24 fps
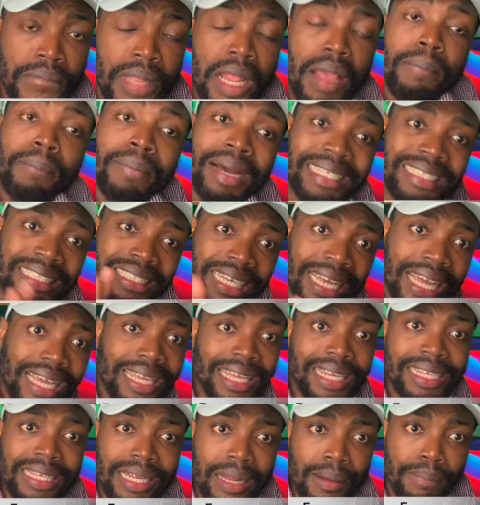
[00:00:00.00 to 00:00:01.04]
My
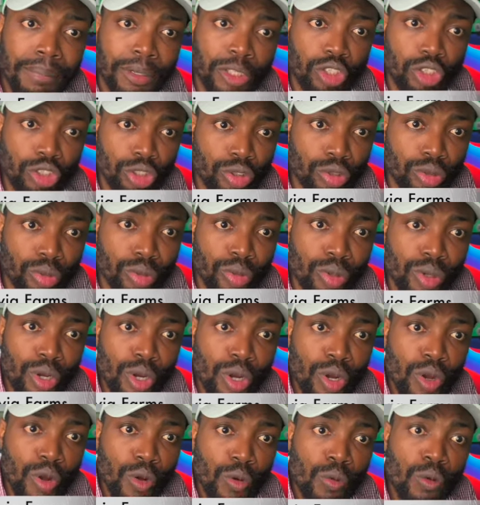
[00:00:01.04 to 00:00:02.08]
target number two
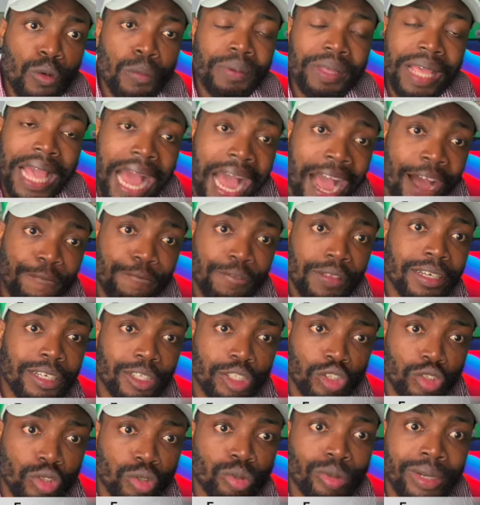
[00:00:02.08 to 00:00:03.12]
will be, after the
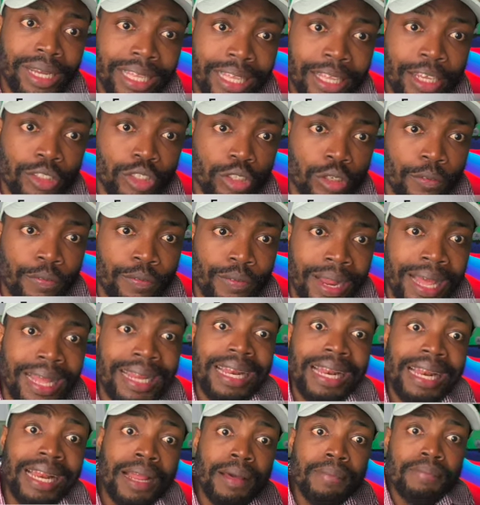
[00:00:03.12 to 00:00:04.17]
2 acres of
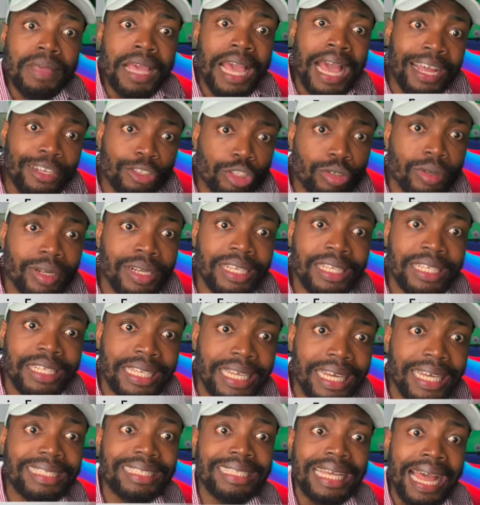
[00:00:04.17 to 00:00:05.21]
land, let me actually
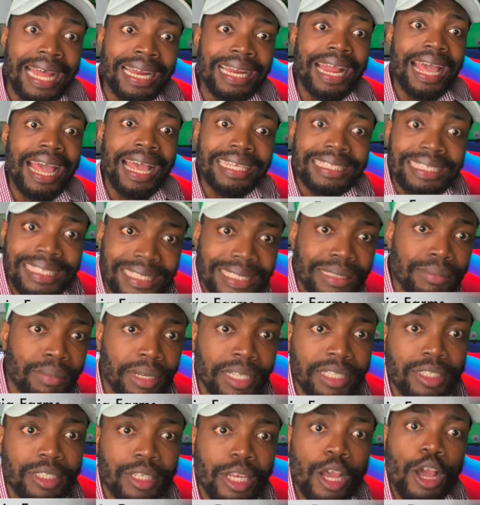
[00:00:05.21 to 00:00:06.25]
get an
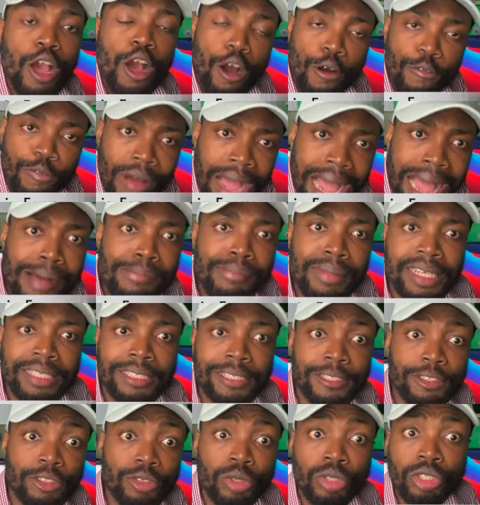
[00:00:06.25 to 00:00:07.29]
estimate of how much
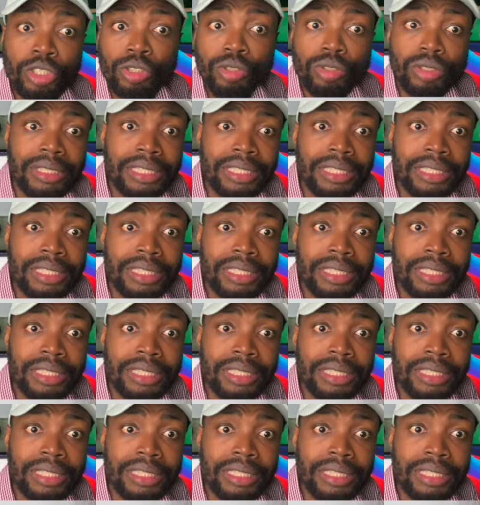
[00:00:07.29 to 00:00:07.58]
it's going to